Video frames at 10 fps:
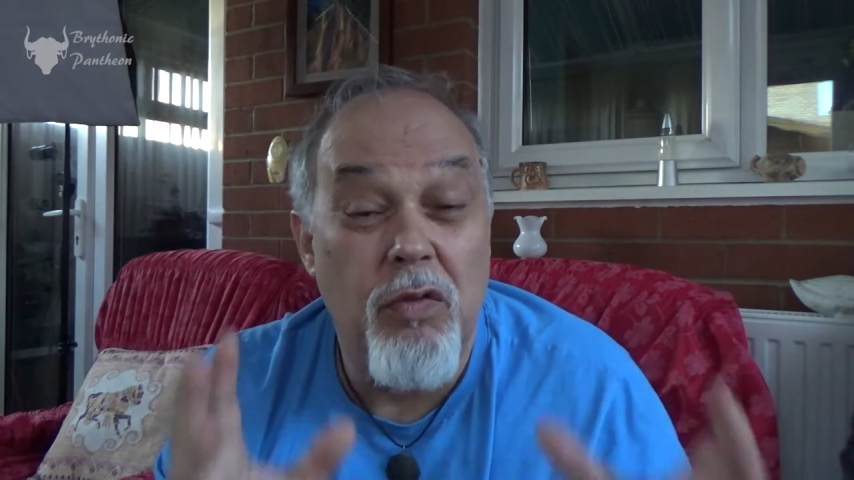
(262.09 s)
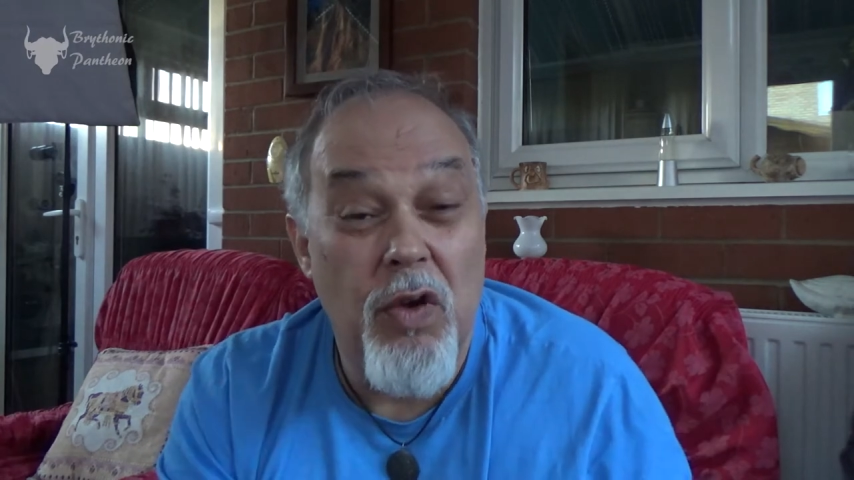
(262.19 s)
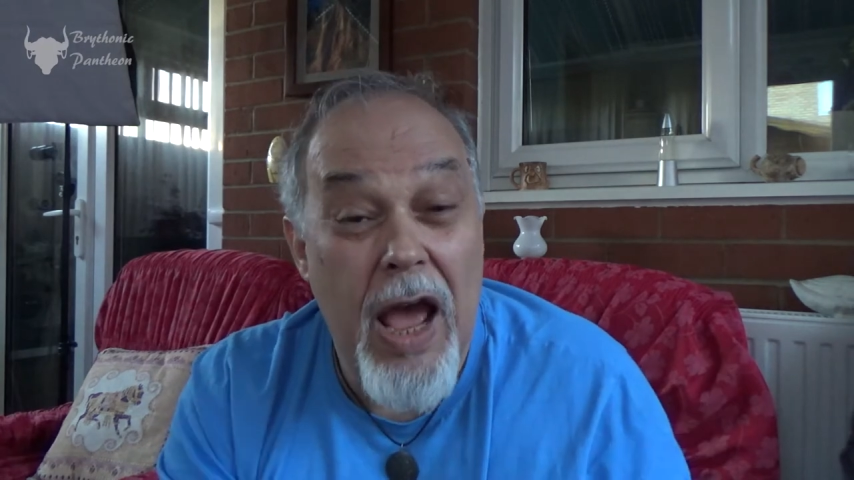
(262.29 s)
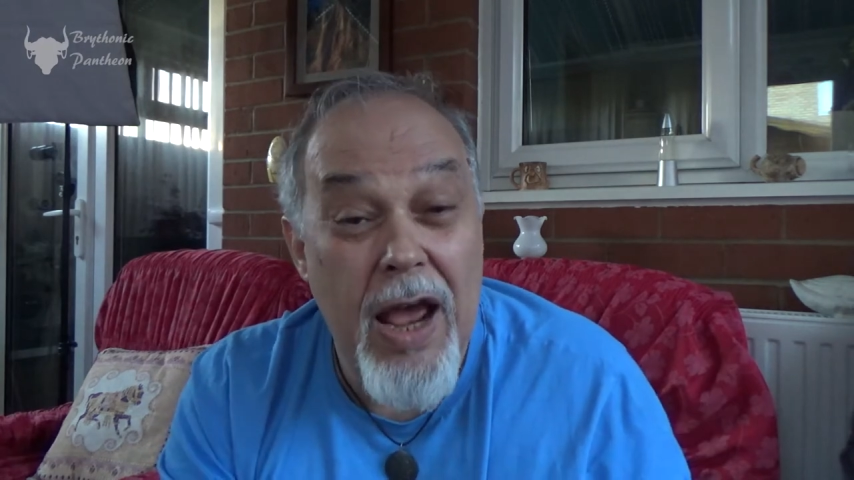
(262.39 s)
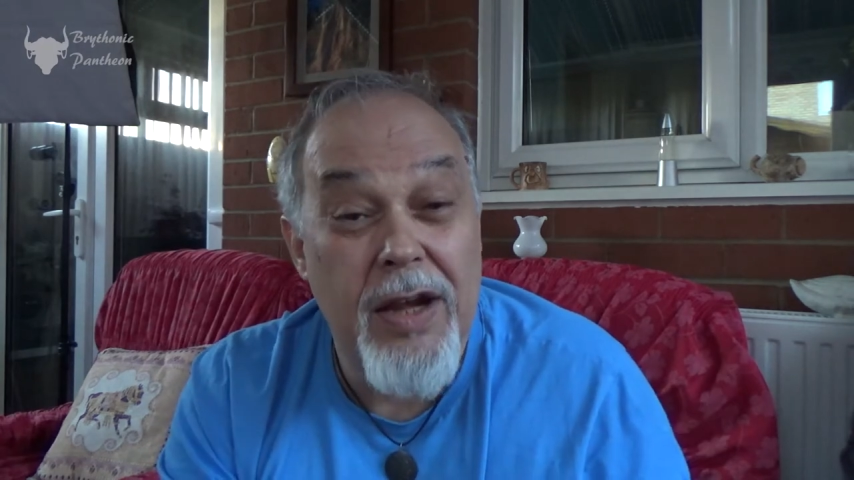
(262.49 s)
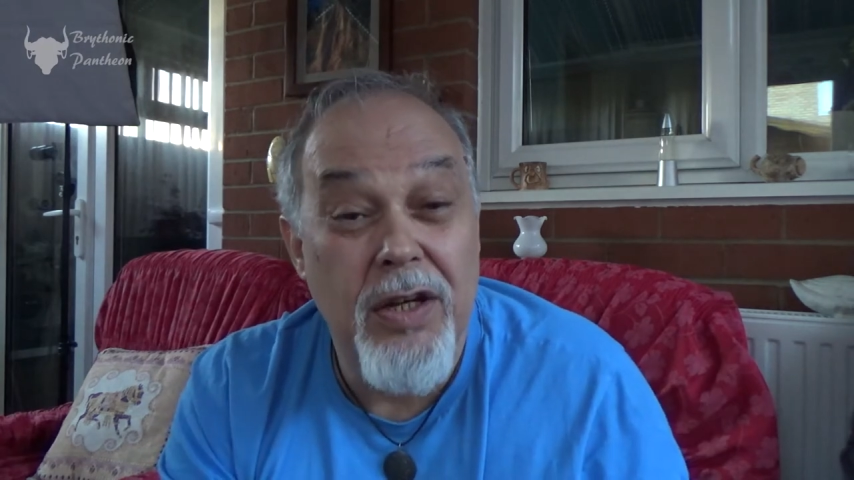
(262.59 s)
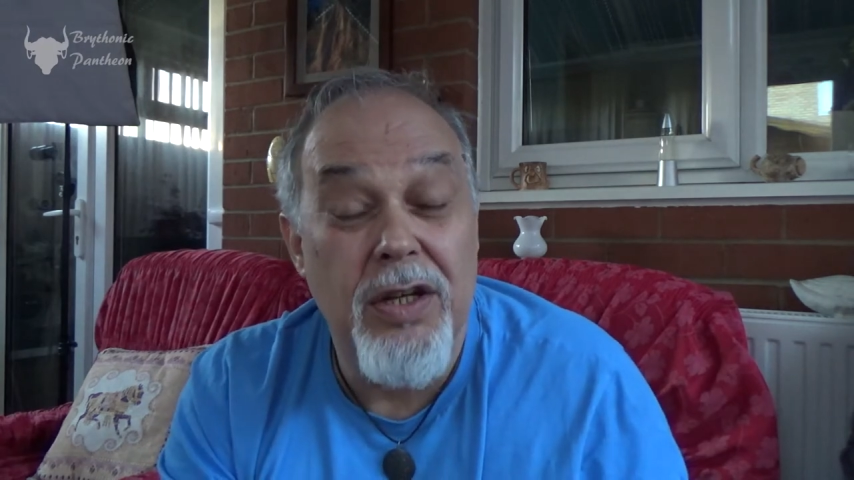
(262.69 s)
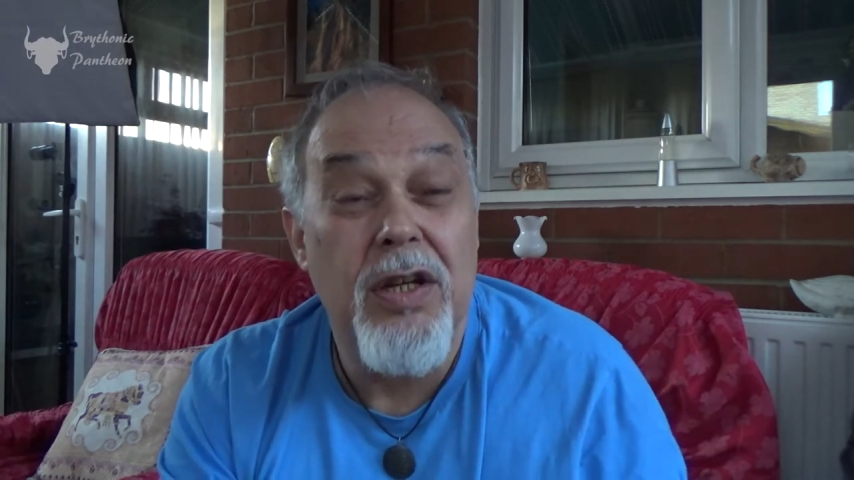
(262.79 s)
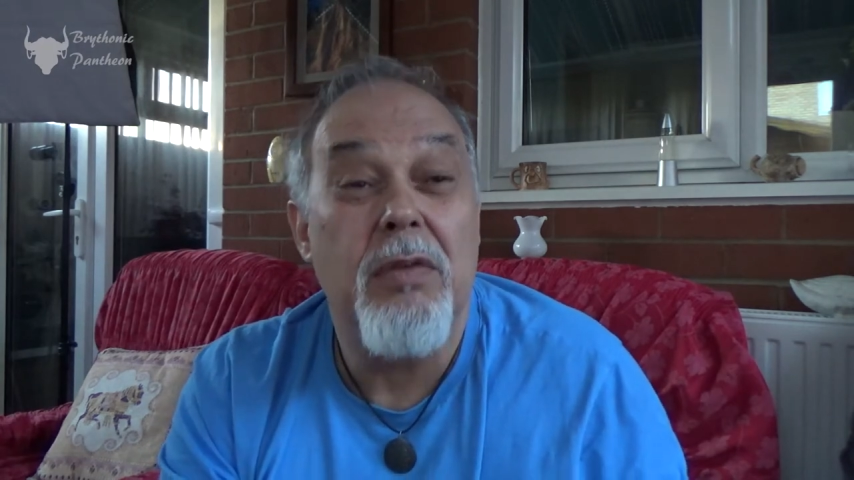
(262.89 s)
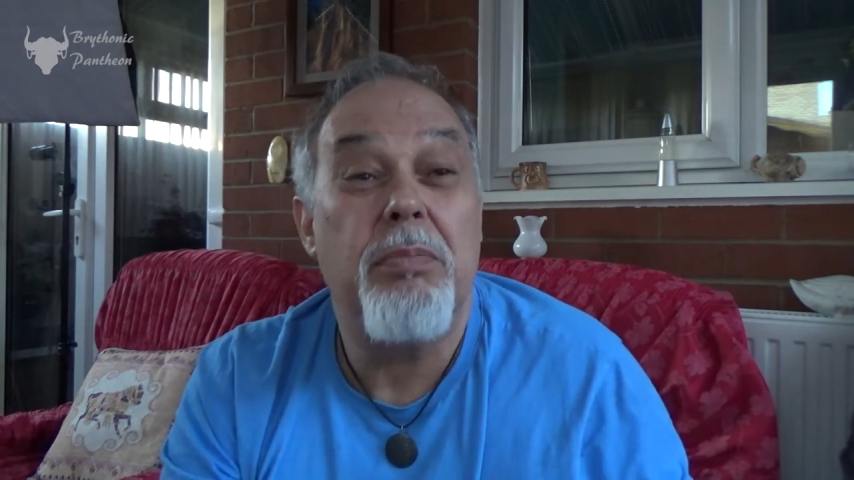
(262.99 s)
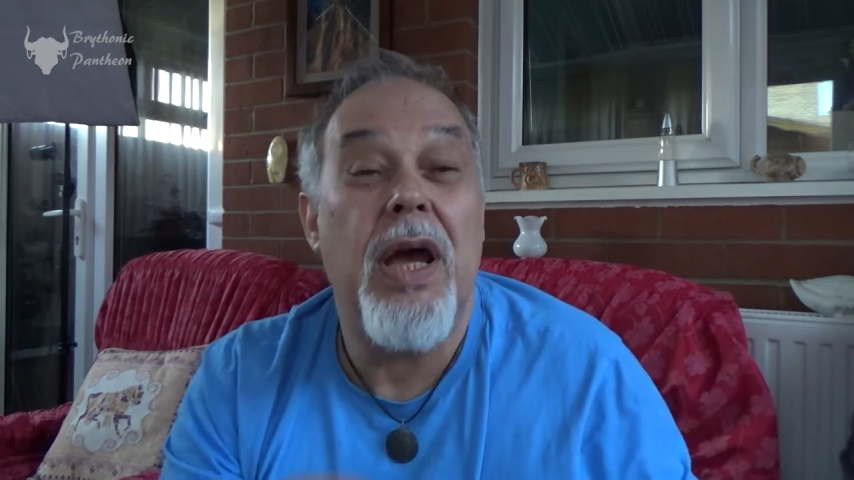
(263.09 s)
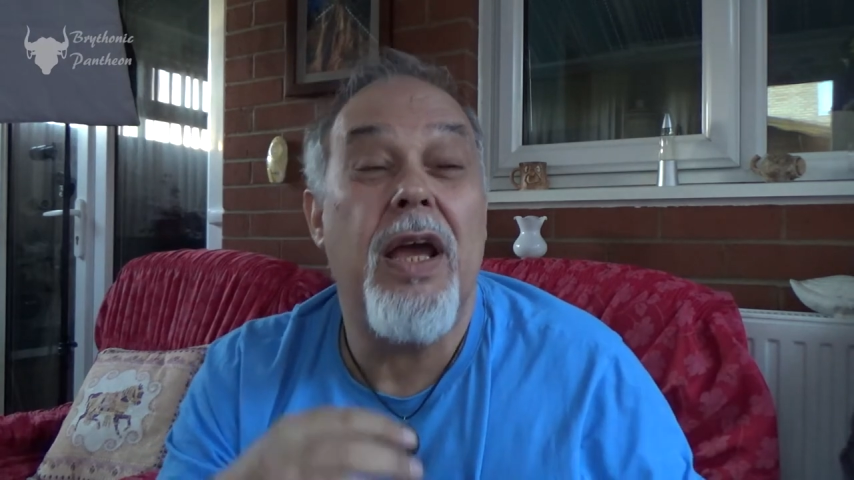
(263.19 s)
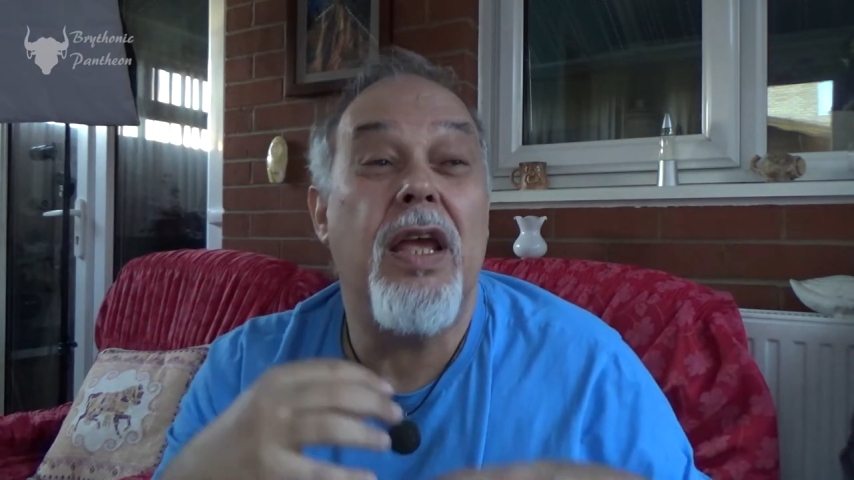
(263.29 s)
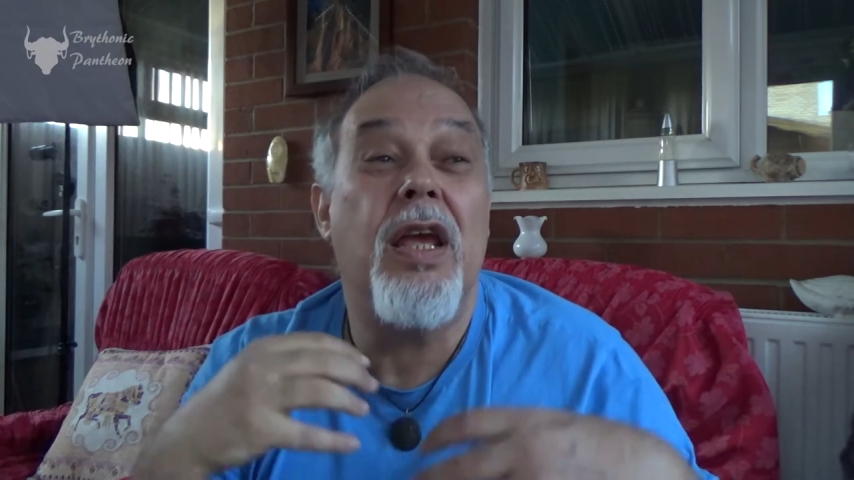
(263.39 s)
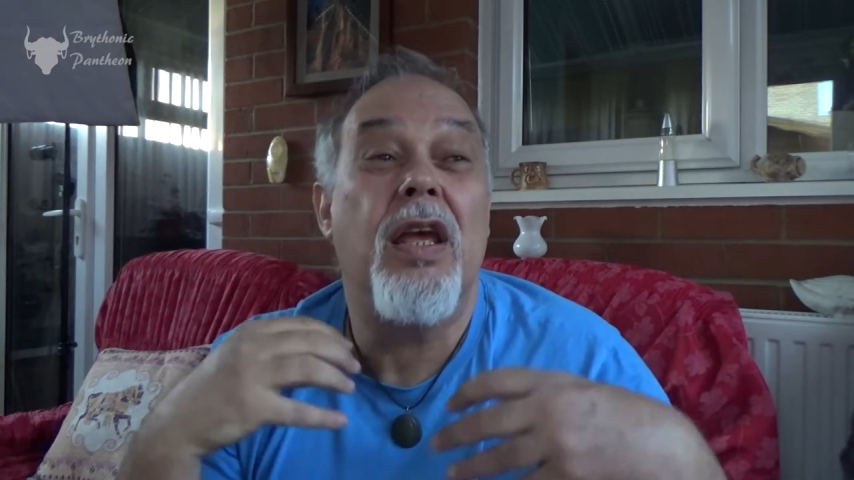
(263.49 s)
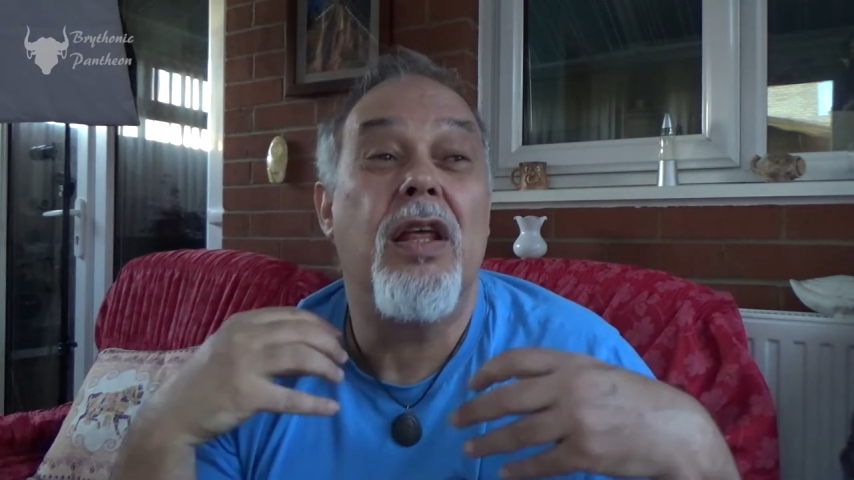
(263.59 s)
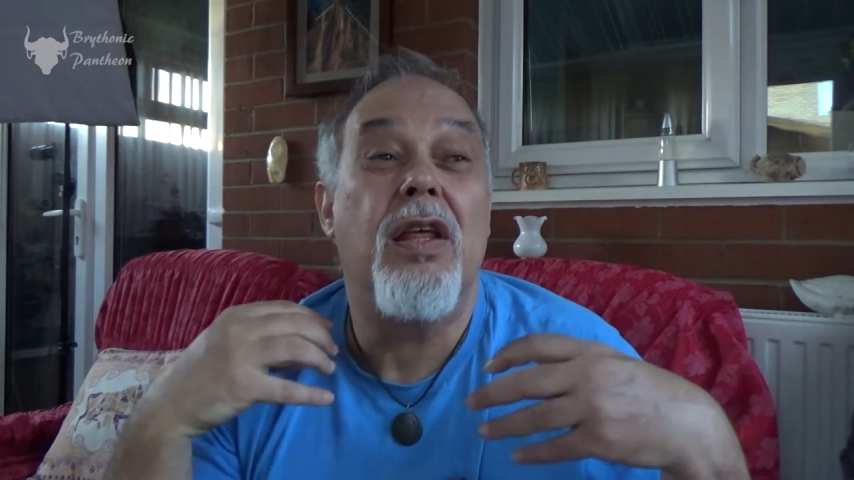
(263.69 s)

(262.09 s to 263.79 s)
land by